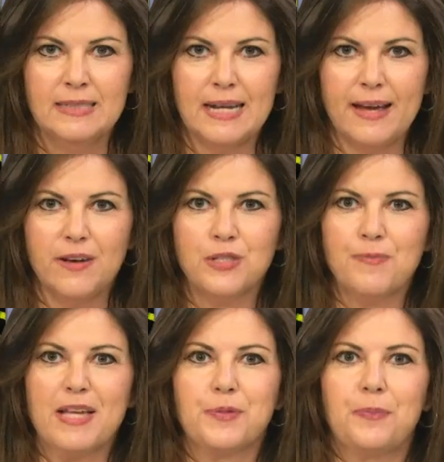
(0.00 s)

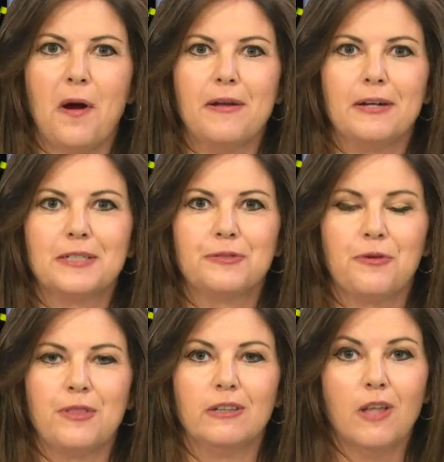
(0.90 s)
Diodes makes products
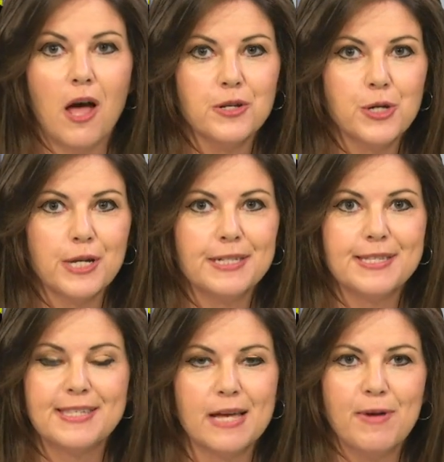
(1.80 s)
for the logic
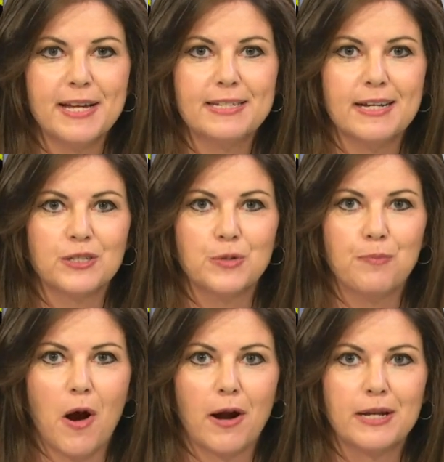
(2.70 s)
and semiconductor
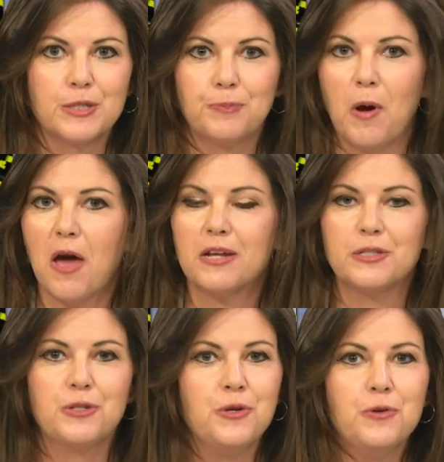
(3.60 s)
markets,
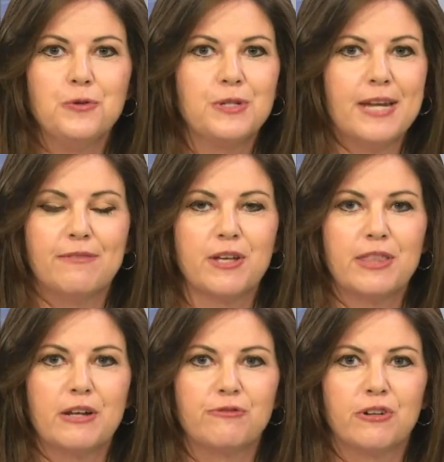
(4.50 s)
products used in
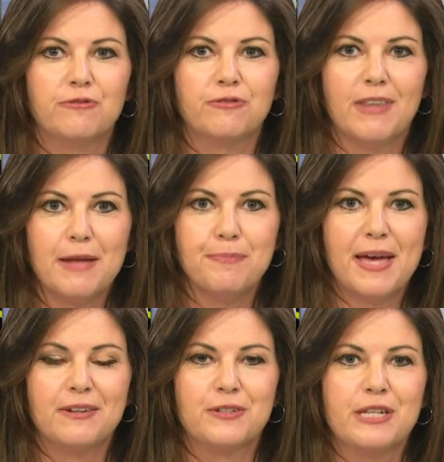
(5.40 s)
everything from flat
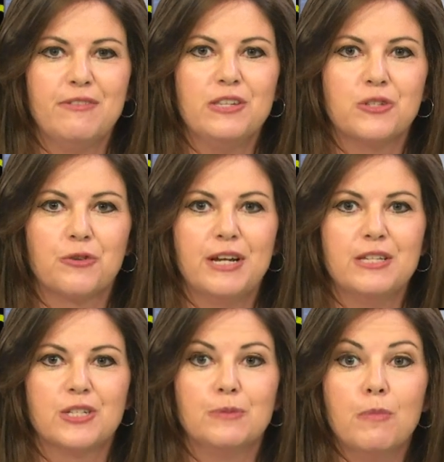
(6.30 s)
panel TV
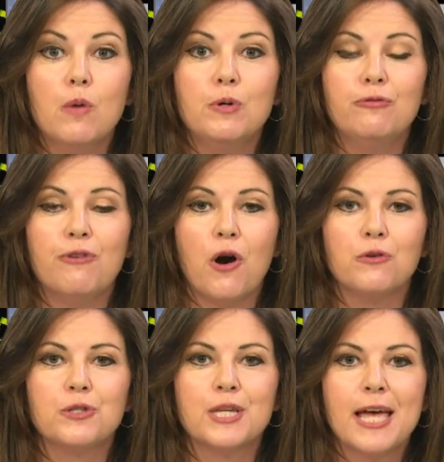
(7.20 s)
screens to mobile
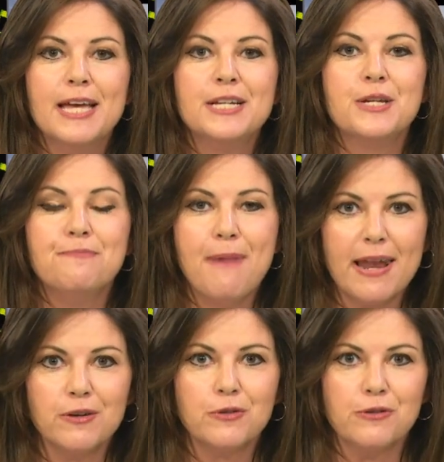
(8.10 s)
phones to
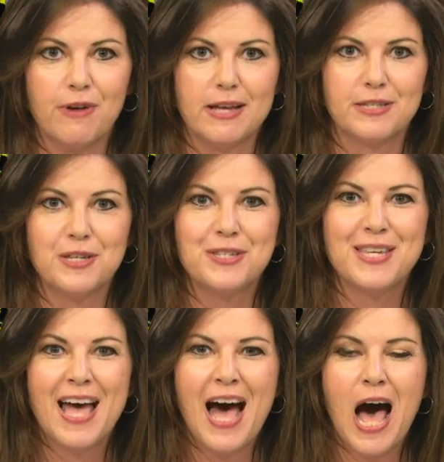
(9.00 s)
medical
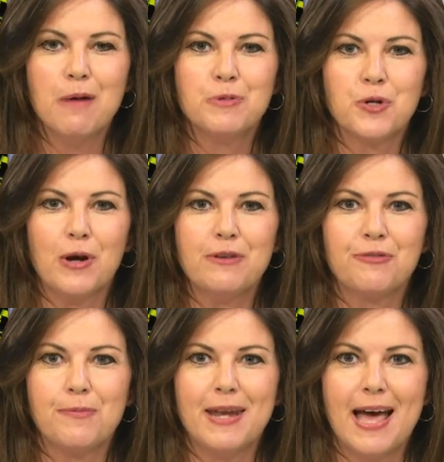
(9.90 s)
devices. I'm
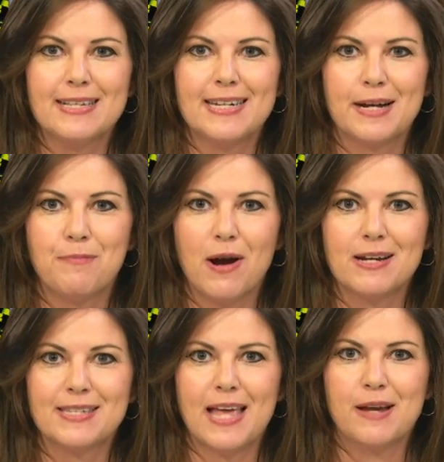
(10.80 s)
joined from the Nasdaq
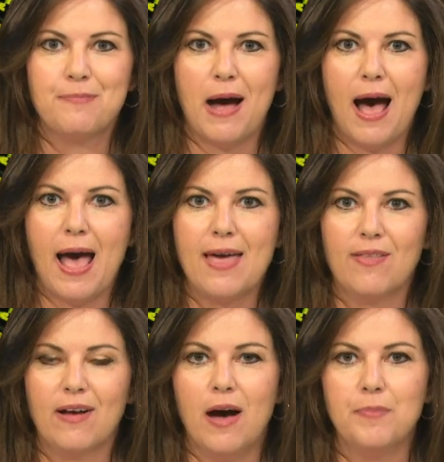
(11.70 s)
market site by
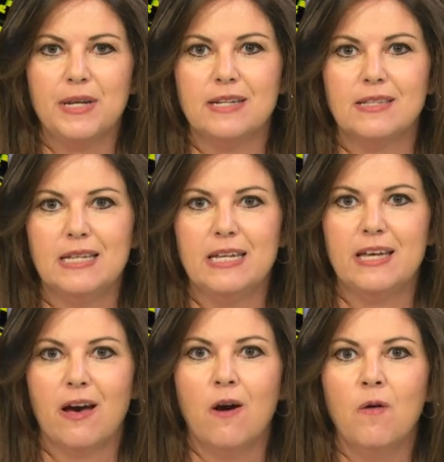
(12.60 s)
the company's
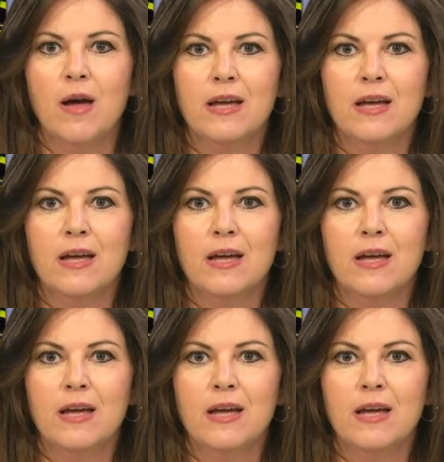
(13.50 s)
CEO,